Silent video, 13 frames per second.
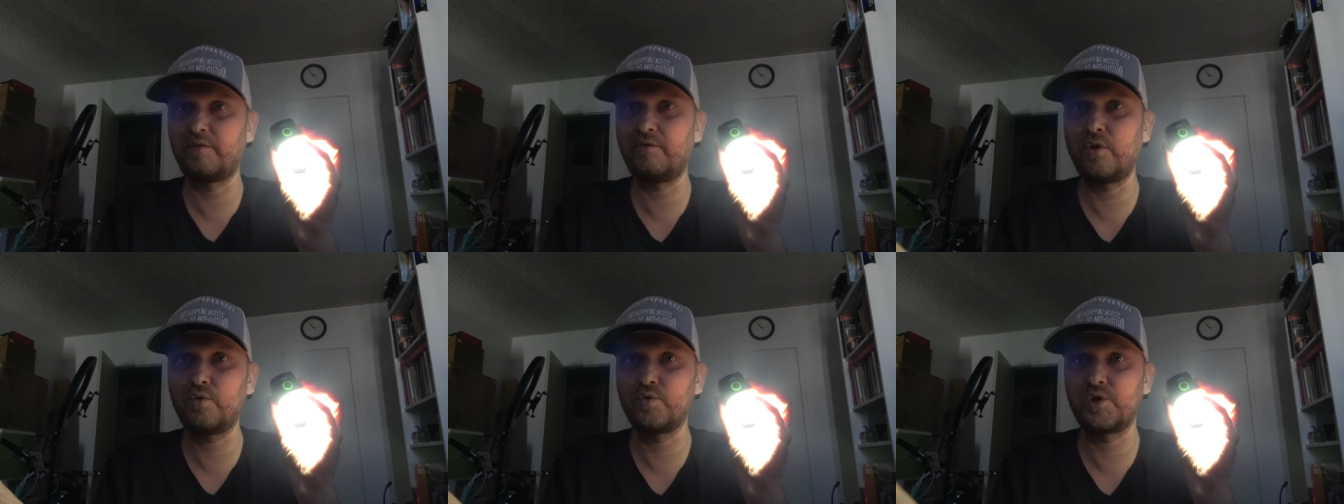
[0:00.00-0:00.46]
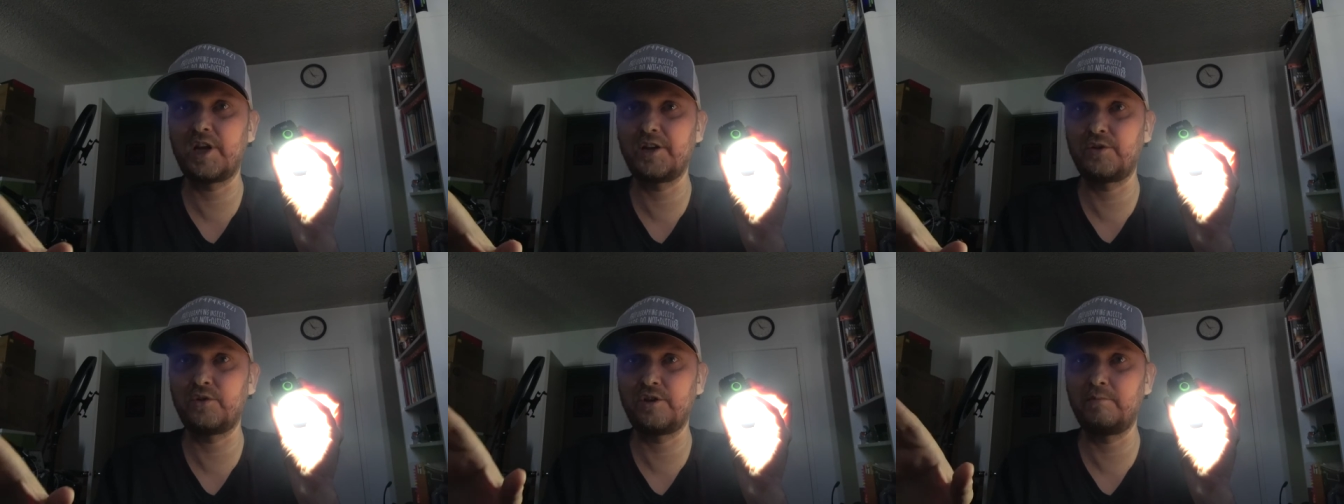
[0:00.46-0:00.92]
a focus
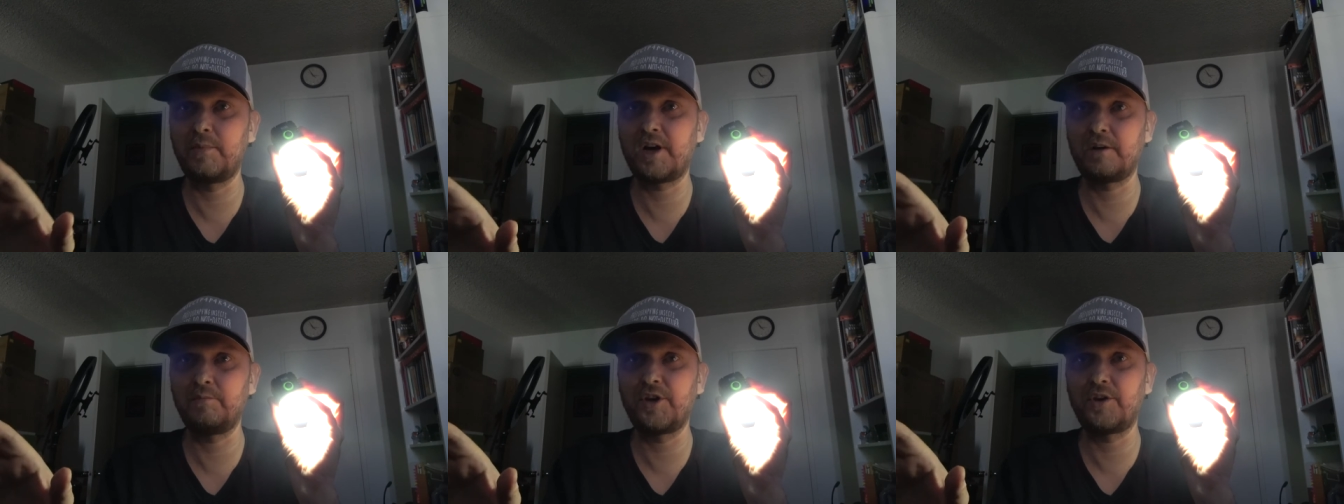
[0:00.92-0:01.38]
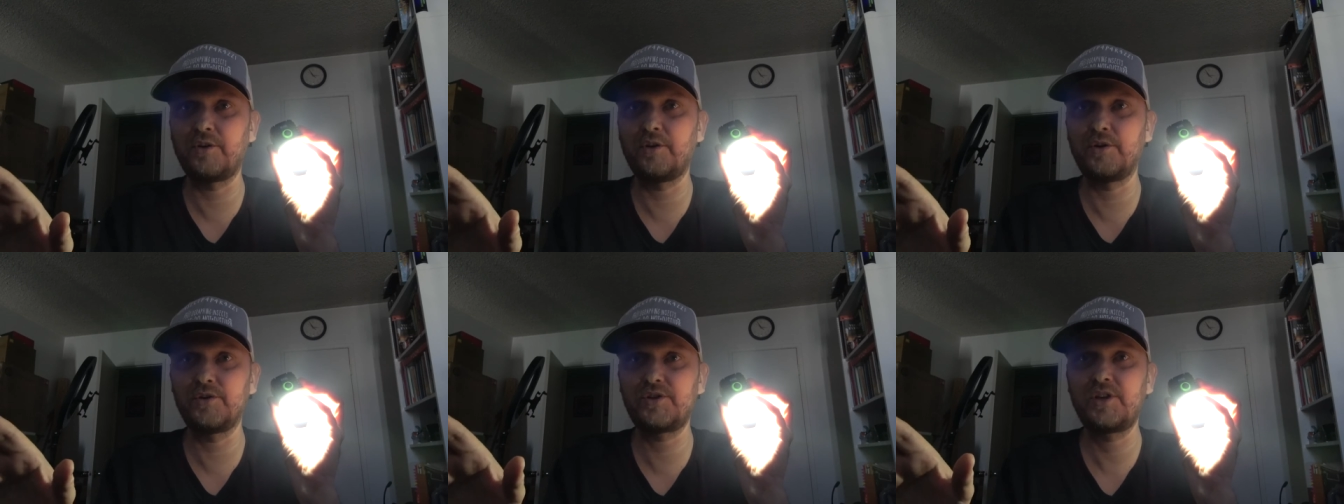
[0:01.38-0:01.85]
light on the back
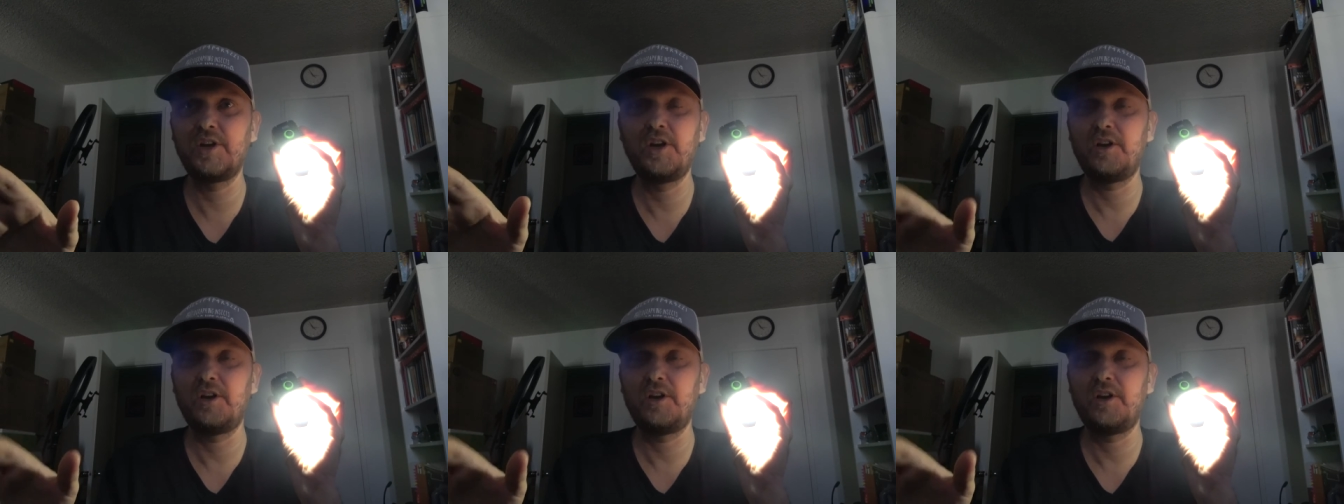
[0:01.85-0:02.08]
because